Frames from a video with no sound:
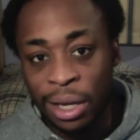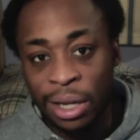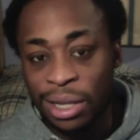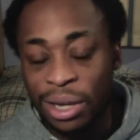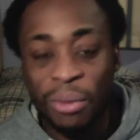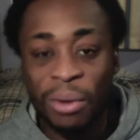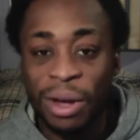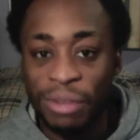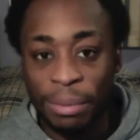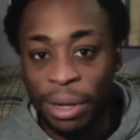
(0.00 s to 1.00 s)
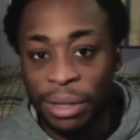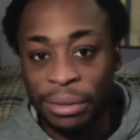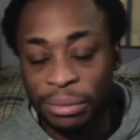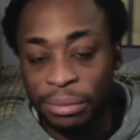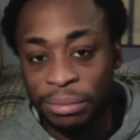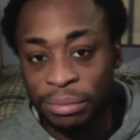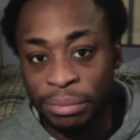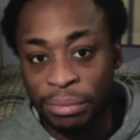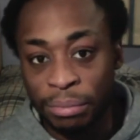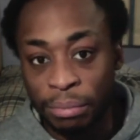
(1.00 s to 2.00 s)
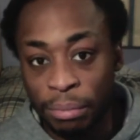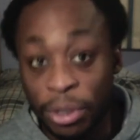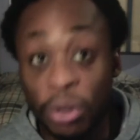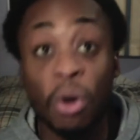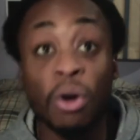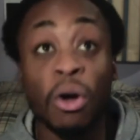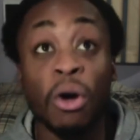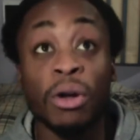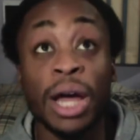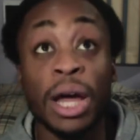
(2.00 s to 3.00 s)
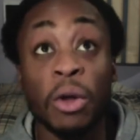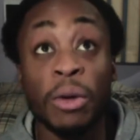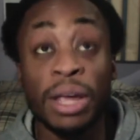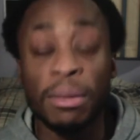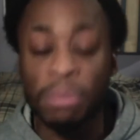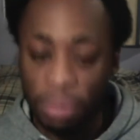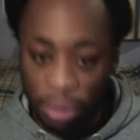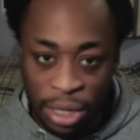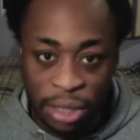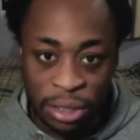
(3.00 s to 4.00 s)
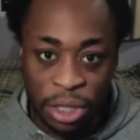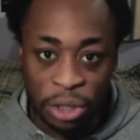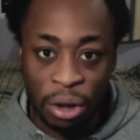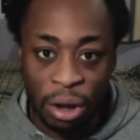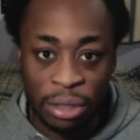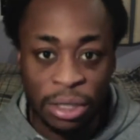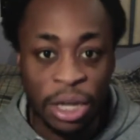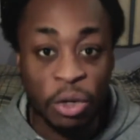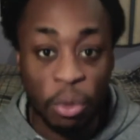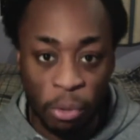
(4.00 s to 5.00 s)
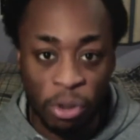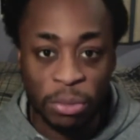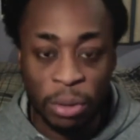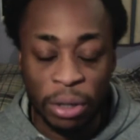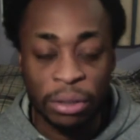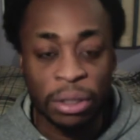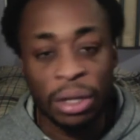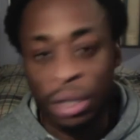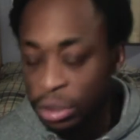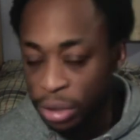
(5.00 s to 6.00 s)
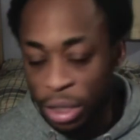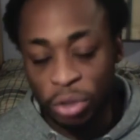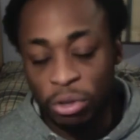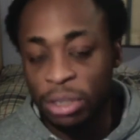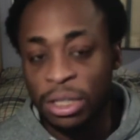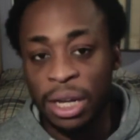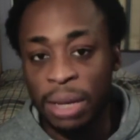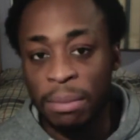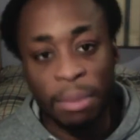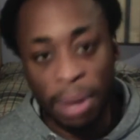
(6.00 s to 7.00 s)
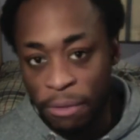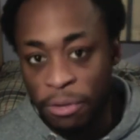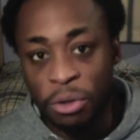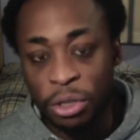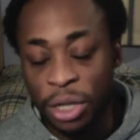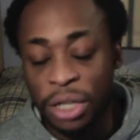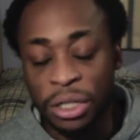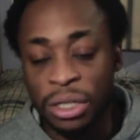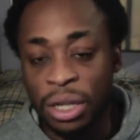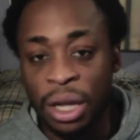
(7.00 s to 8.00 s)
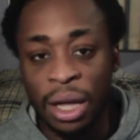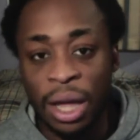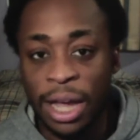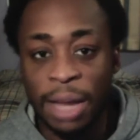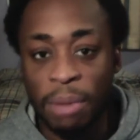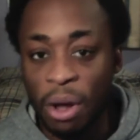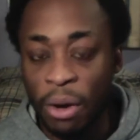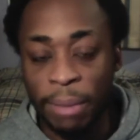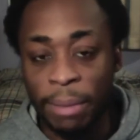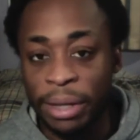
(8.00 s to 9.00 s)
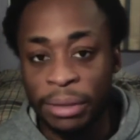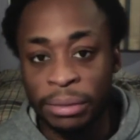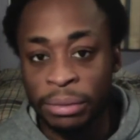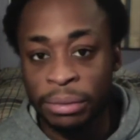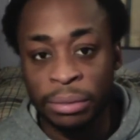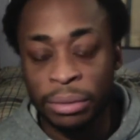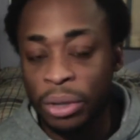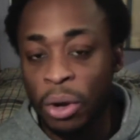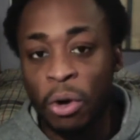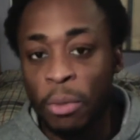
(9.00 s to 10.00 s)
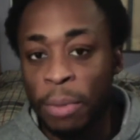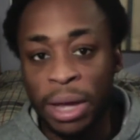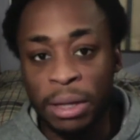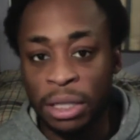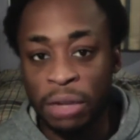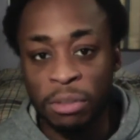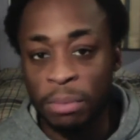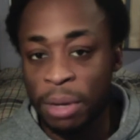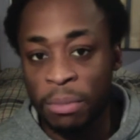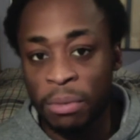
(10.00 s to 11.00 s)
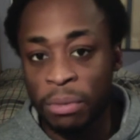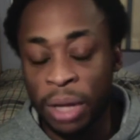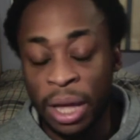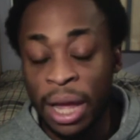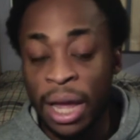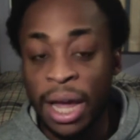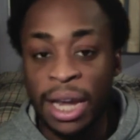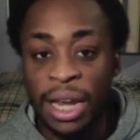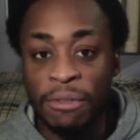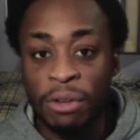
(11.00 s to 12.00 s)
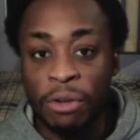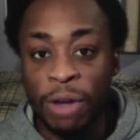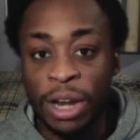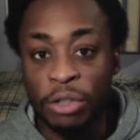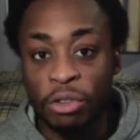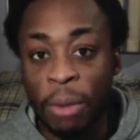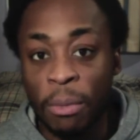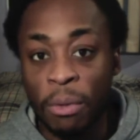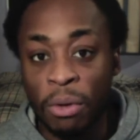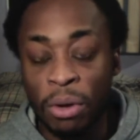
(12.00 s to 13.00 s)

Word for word: they're not worth it, man. But the Lord God Elohim, He sees your heart and you'll prosper. Just trust in Him, make a few changes, and keep going, man. Don't compare yourself to people. And if you're finding trouble